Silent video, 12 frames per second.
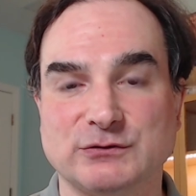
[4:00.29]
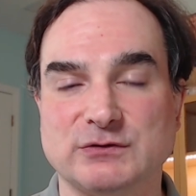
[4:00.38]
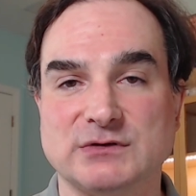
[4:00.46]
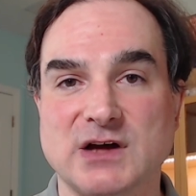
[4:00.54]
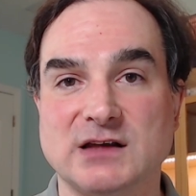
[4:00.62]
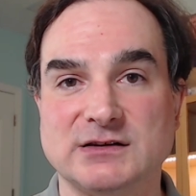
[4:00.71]

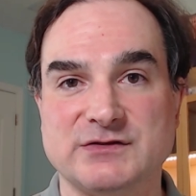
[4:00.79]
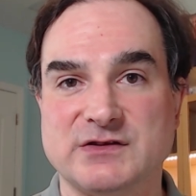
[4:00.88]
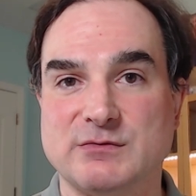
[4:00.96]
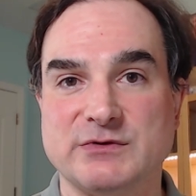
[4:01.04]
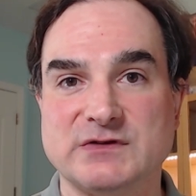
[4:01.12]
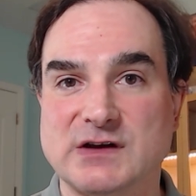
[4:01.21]
knowledge
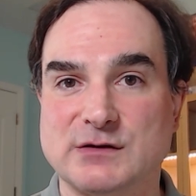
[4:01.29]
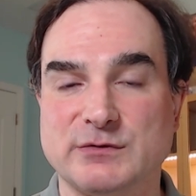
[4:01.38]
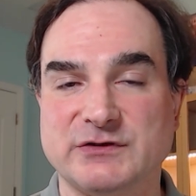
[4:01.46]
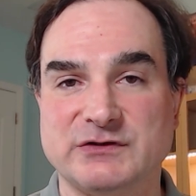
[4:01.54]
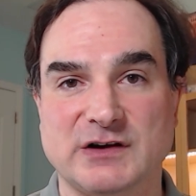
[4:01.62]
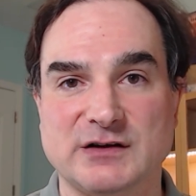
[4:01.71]
that was not
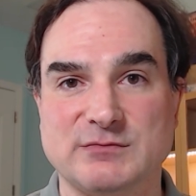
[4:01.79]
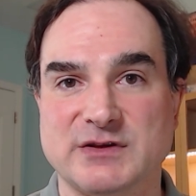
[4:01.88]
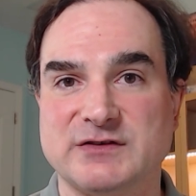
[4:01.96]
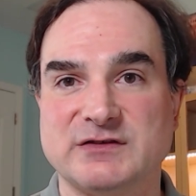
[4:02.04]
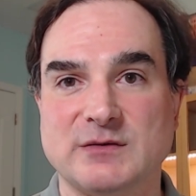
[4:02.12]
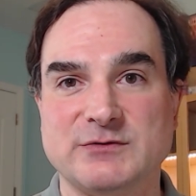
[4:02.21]
always shared by
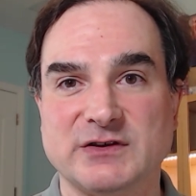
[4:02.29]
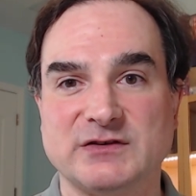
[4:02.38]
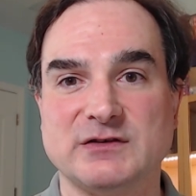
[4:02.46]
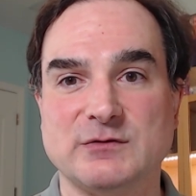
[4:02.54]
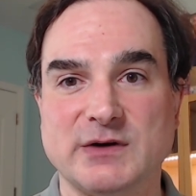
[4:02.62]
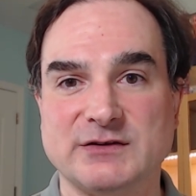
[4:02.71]
the subjects
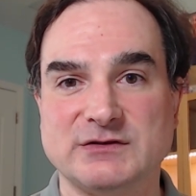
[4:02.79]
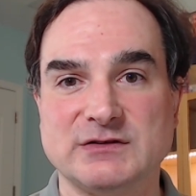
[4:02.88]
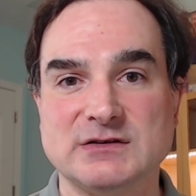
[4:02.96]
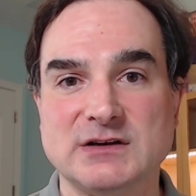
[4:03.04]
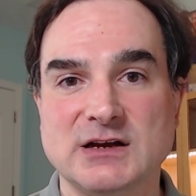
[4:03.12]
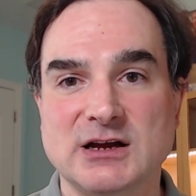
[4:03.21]
in
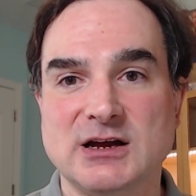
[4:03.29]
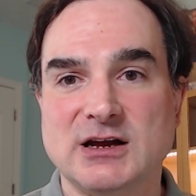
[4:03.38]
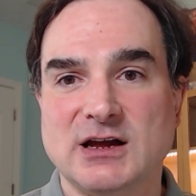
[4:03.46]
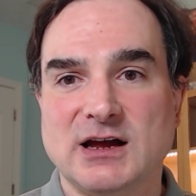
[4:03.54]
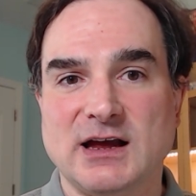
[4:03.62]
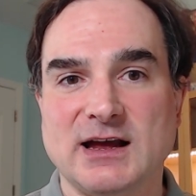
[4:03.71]
question.
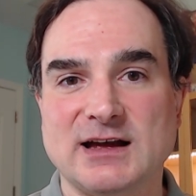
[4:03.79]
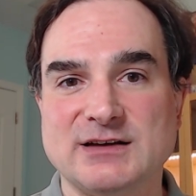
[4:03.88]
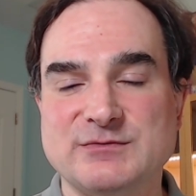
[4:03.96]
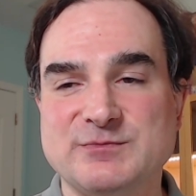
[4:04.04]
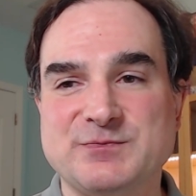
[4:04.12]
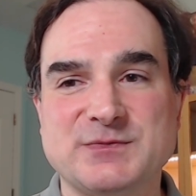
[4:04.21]

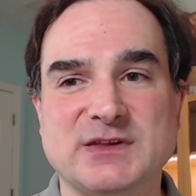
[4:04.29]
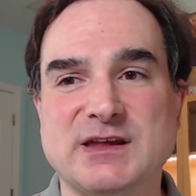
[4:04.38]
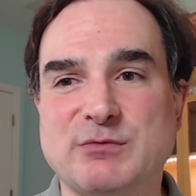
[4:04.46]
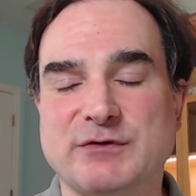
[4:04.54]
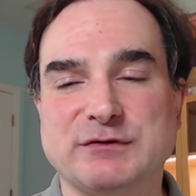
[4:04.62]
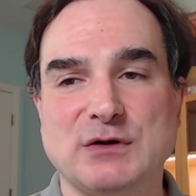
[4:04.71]
And they
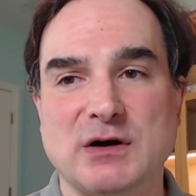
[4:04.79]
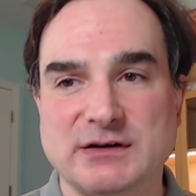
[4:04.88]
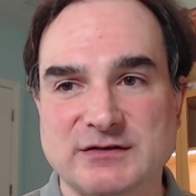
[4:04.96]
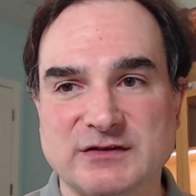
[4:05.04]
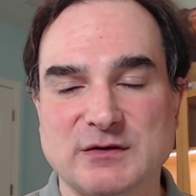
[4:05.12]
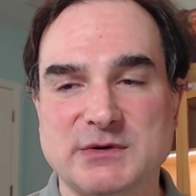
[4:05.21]
were flawed
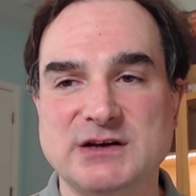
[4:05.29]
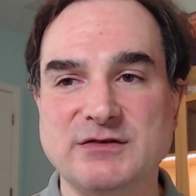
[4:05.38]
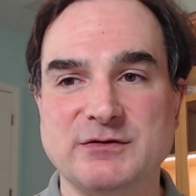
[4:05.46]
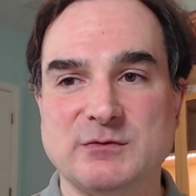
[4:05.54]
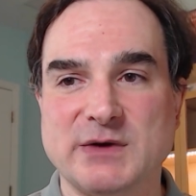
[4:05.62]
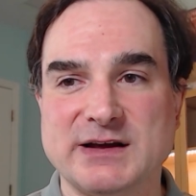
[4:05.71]
in so many
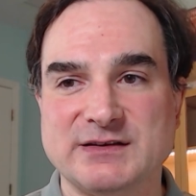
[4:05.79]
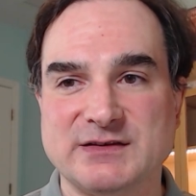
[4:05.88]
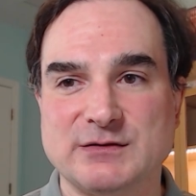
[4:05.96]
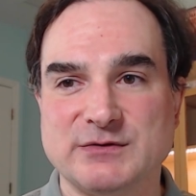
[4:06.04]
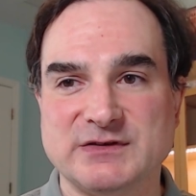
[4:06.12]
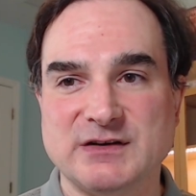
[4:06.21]
different ways
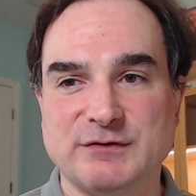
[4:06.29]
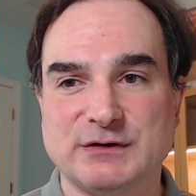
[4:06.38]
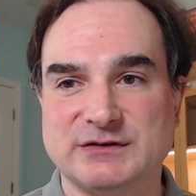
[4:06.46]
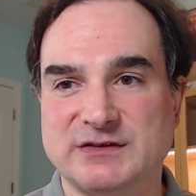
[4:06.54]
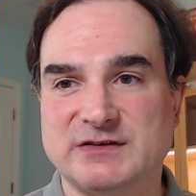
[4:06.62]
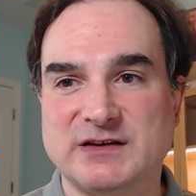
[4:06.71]
that it was
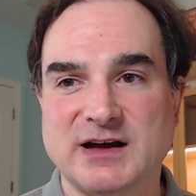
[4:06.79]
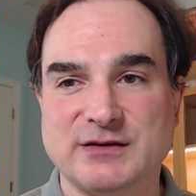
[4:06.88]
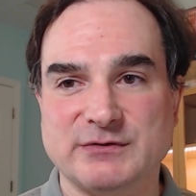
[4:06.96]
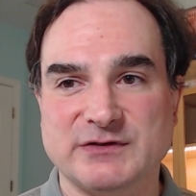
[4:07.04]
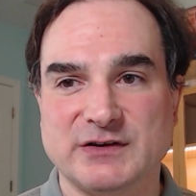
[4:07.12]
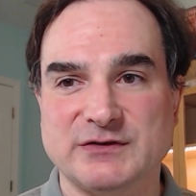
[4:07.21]
difficult to see how
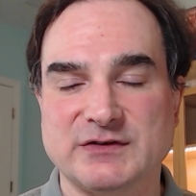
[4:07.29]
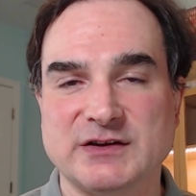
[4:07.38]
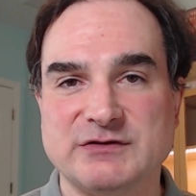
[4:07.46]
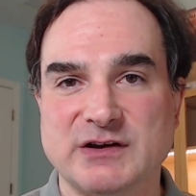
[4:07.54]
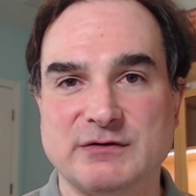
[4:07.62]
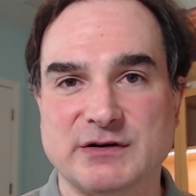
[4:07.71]
the results they
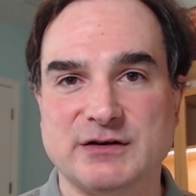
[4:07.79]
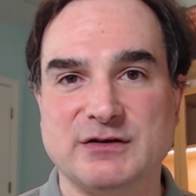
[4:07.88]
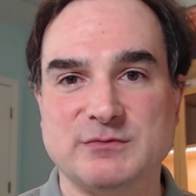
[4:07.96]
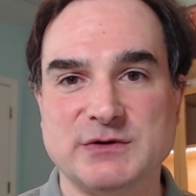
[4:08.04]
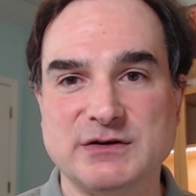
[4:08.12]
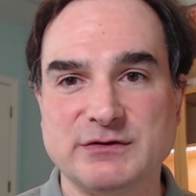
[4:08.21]
generated
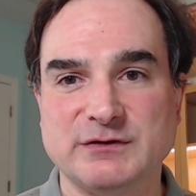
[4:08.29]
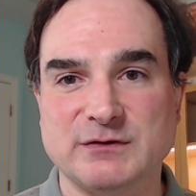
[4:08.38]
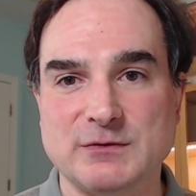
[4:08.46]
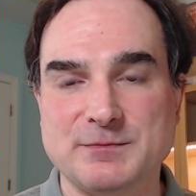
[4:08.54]
could be useful